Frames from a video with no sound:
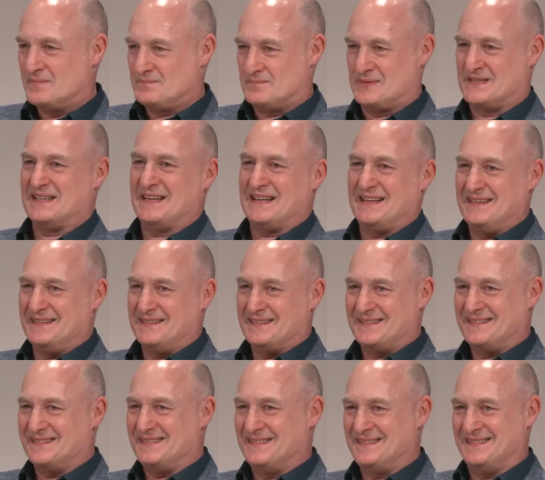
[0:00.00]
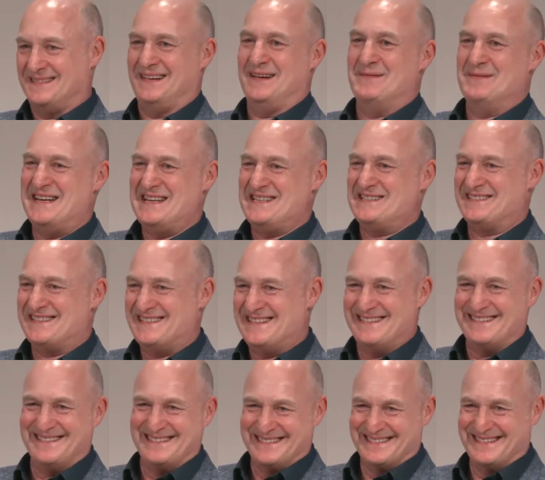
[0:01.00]
Particularly, I'm an
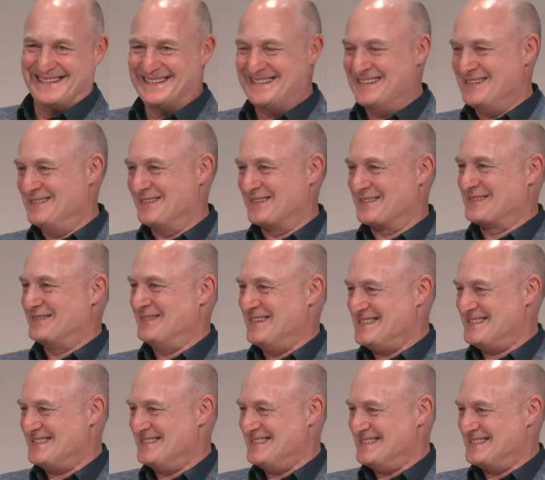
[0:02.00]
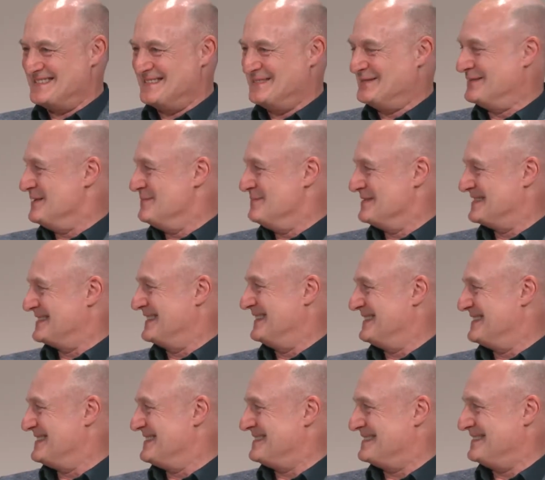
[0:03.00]
engineer, and I know lots of engineers in the room and
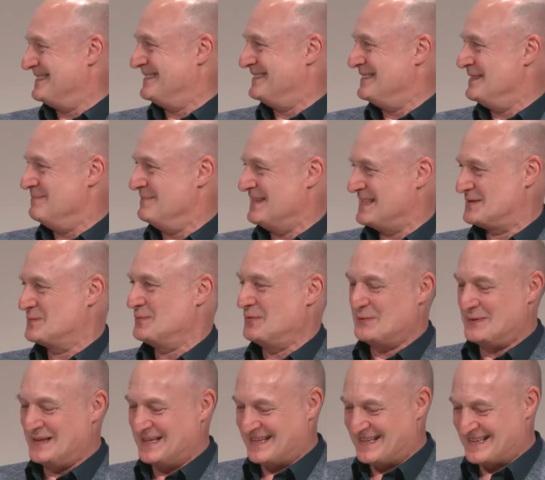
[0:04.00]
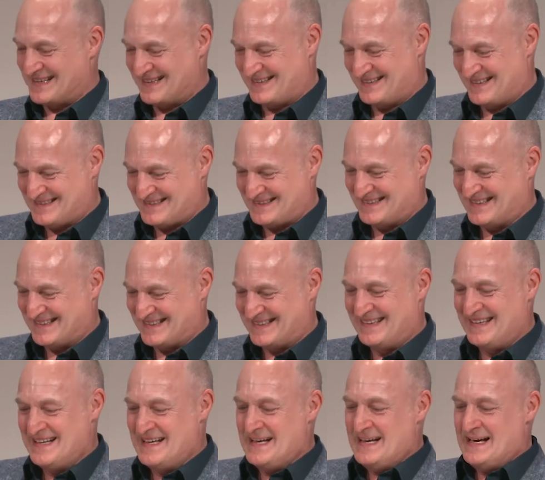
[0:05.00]
scientists in the room. That's what we like, isn't it?
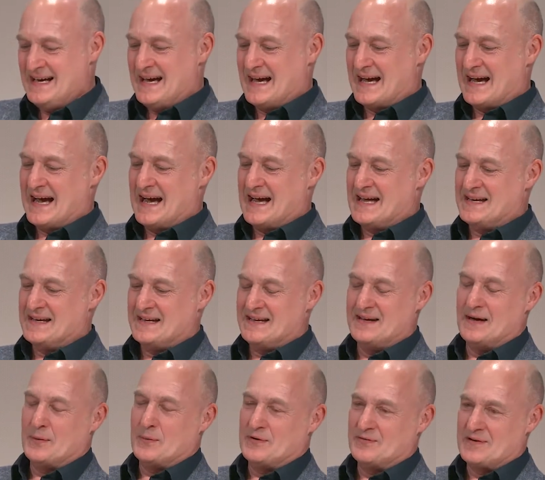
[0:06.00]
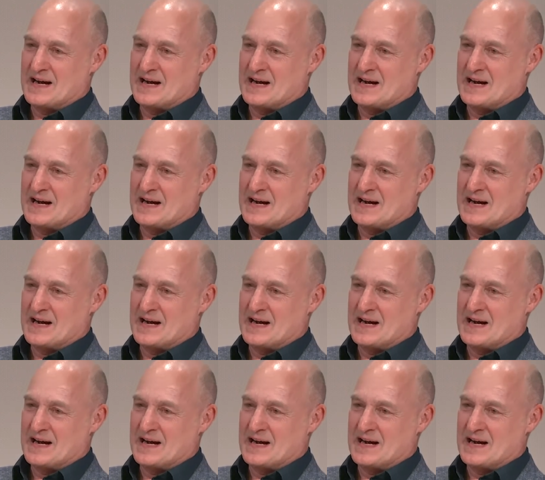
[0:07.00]
And you know, we're